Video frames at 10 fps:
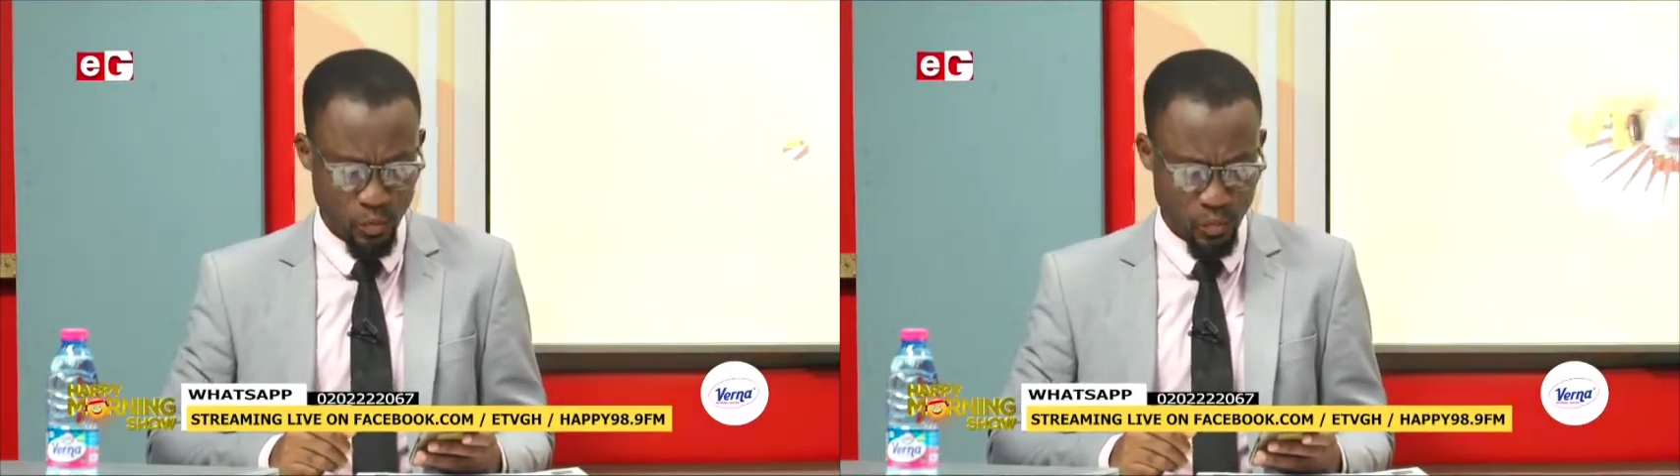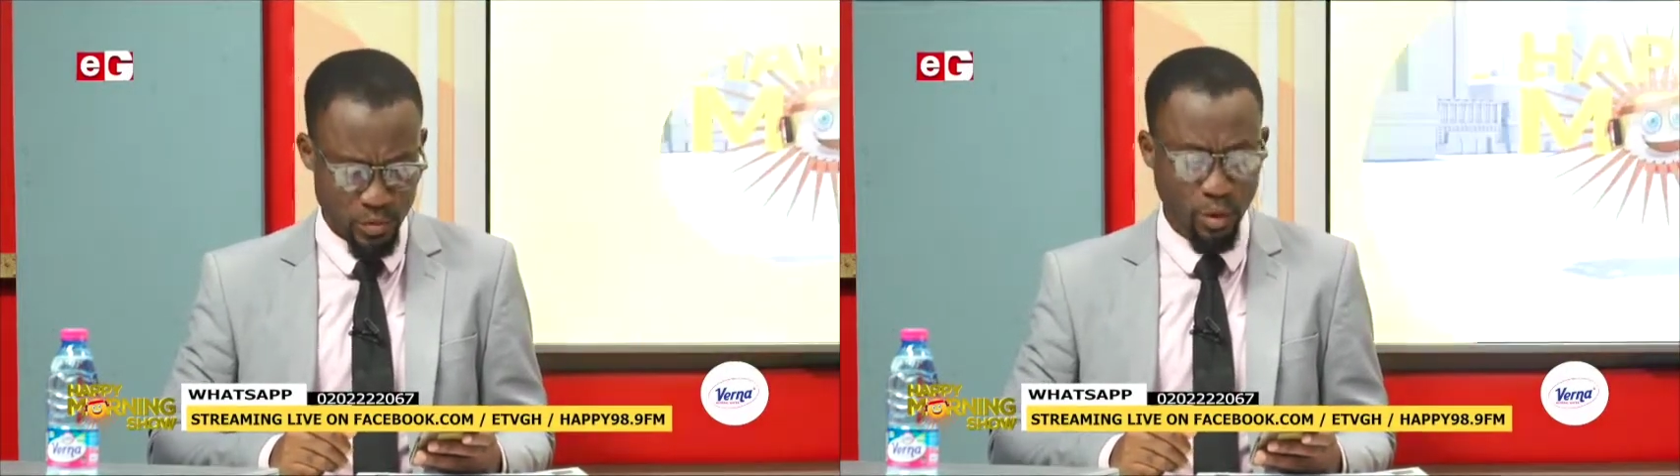
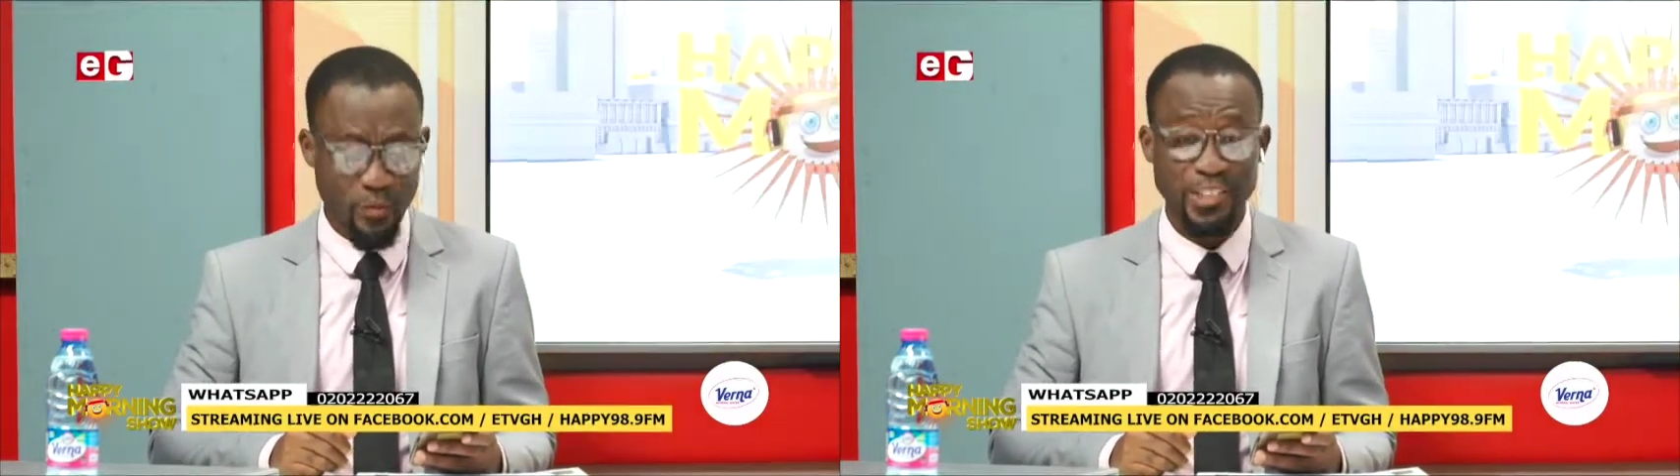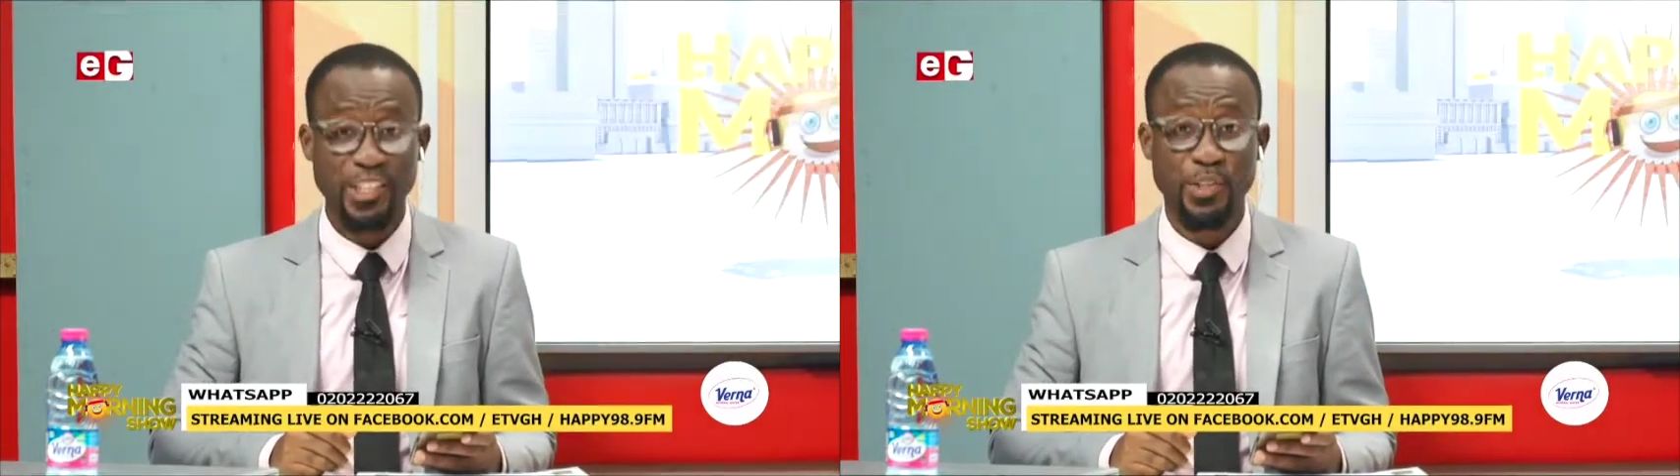the
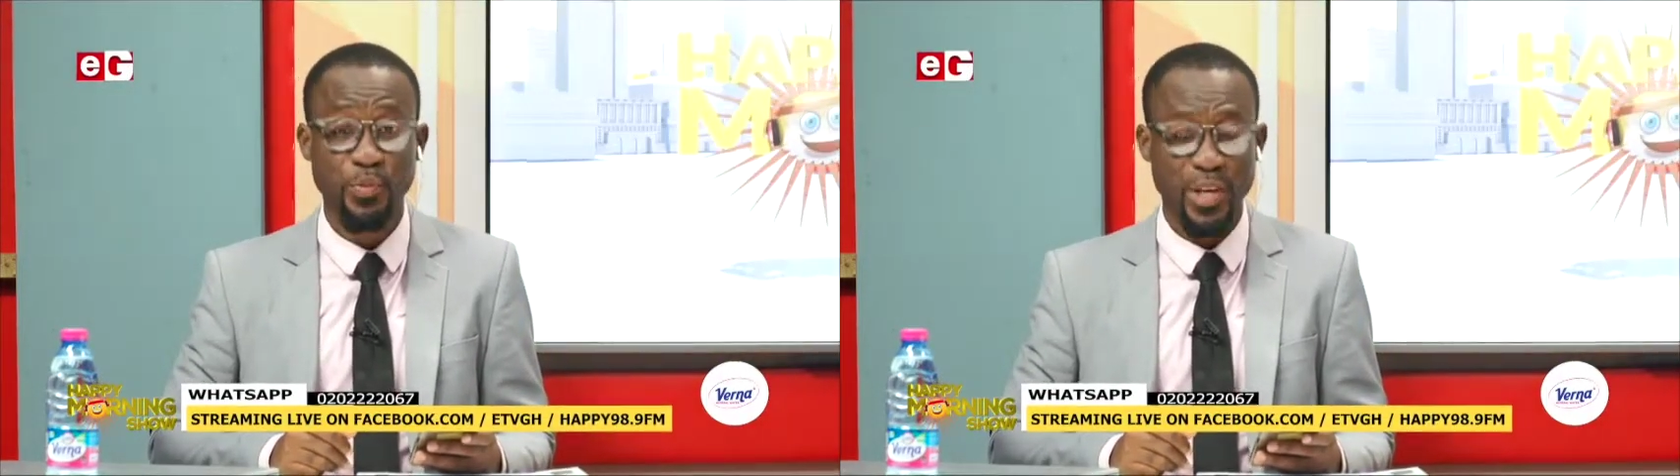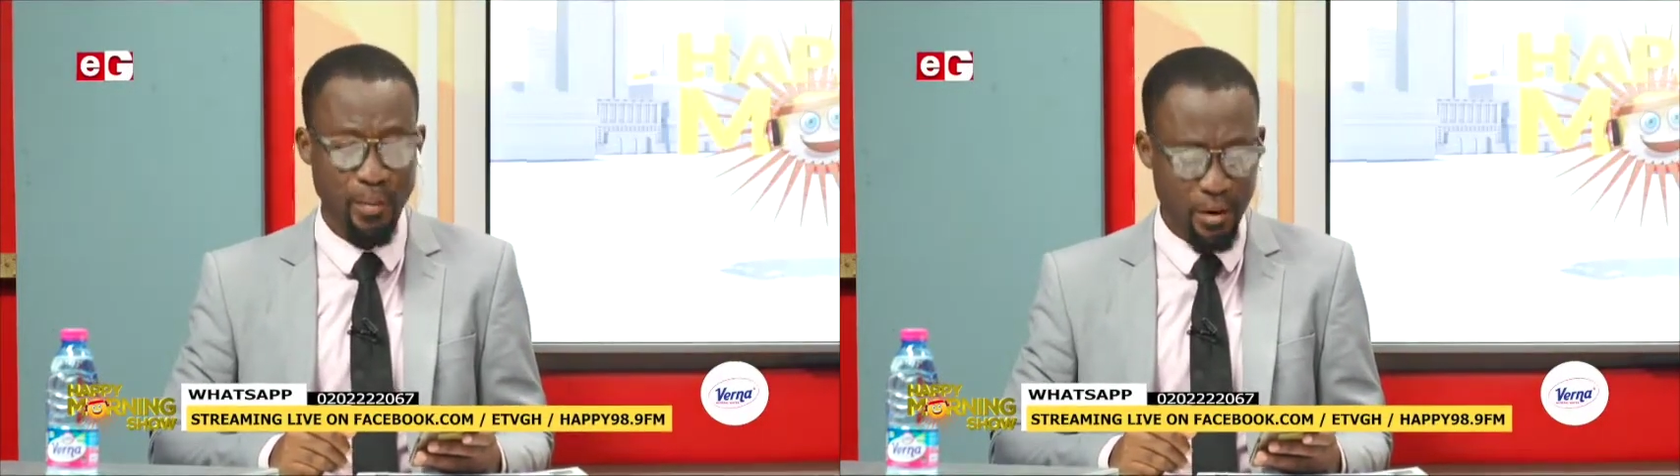conversation we
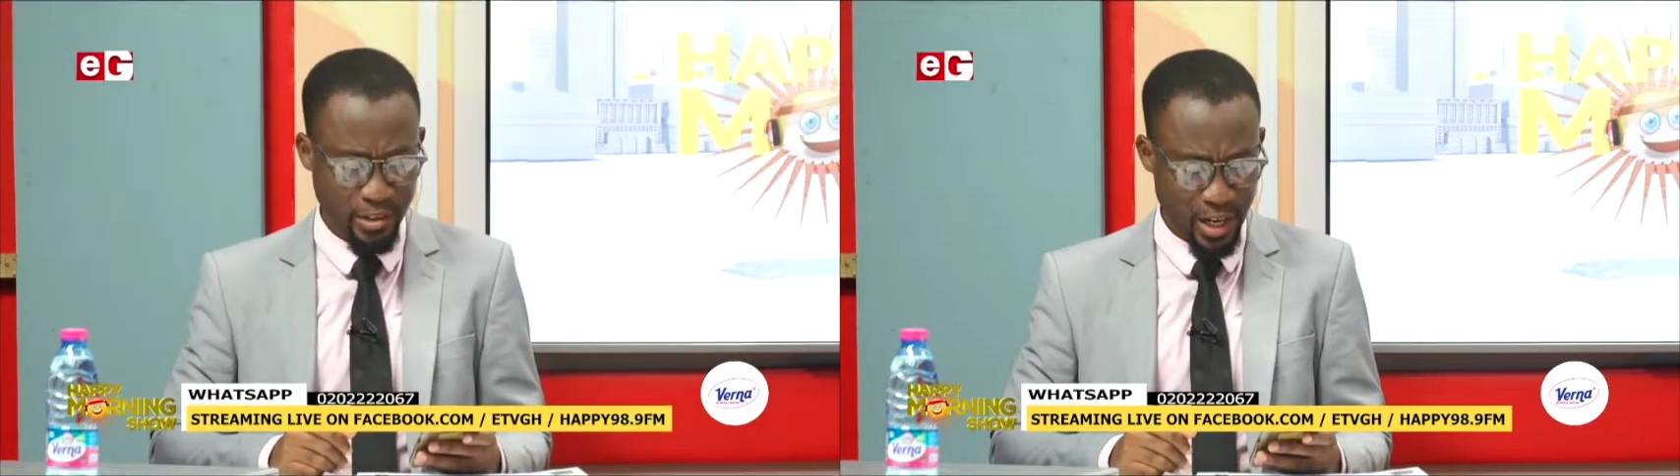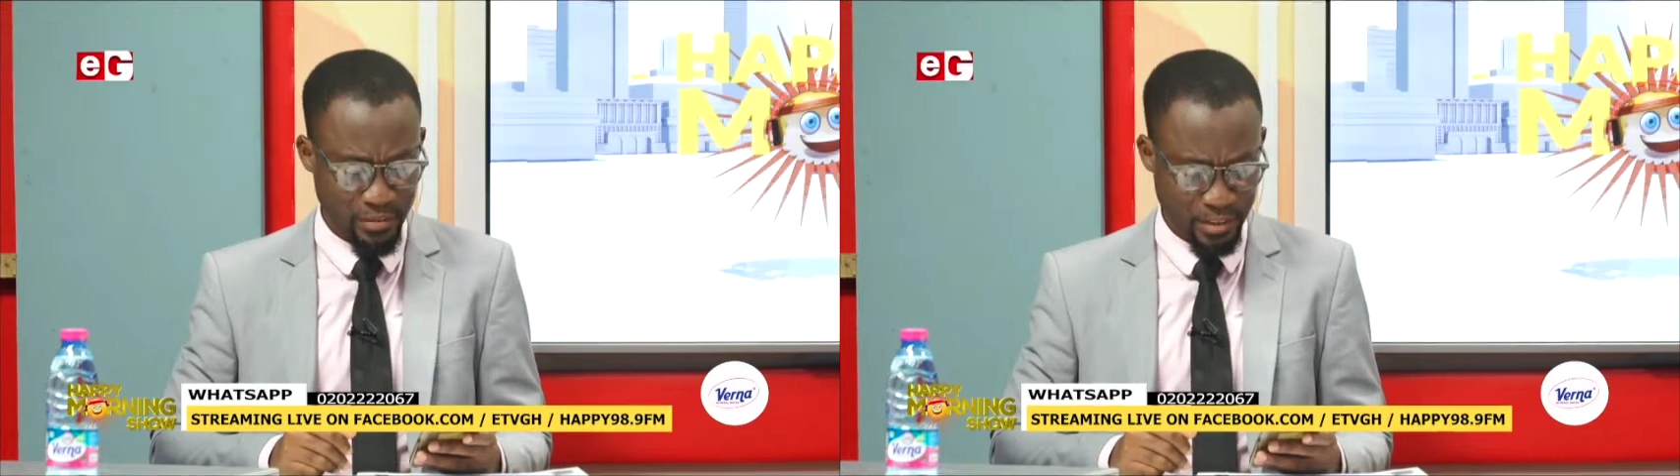are about
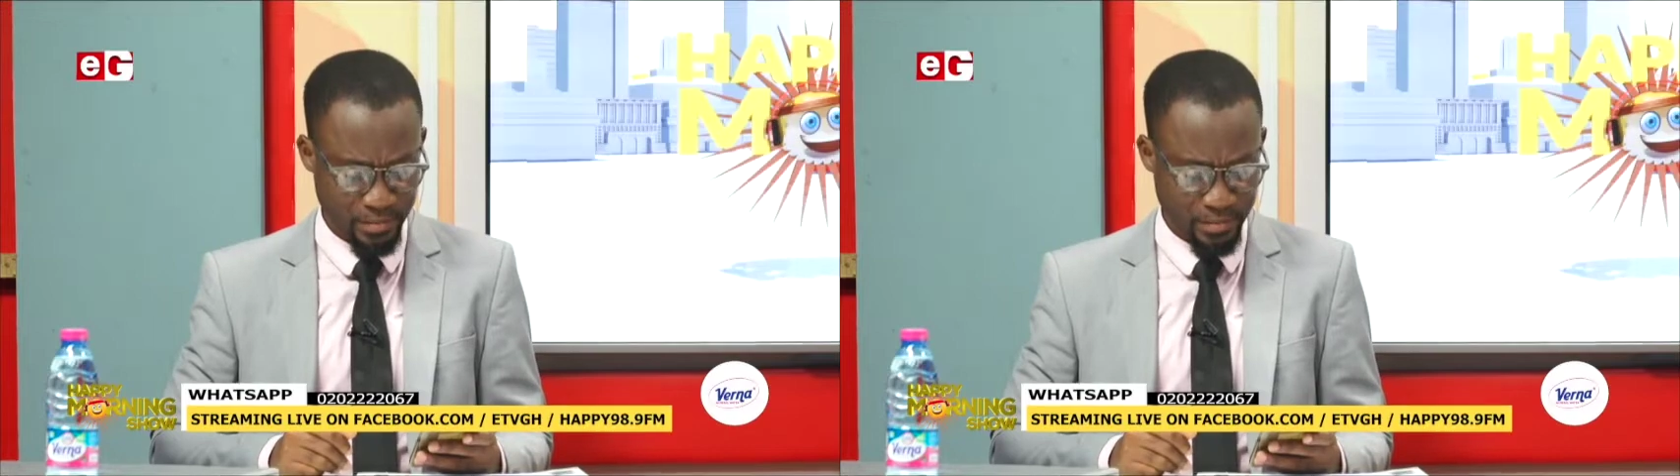having.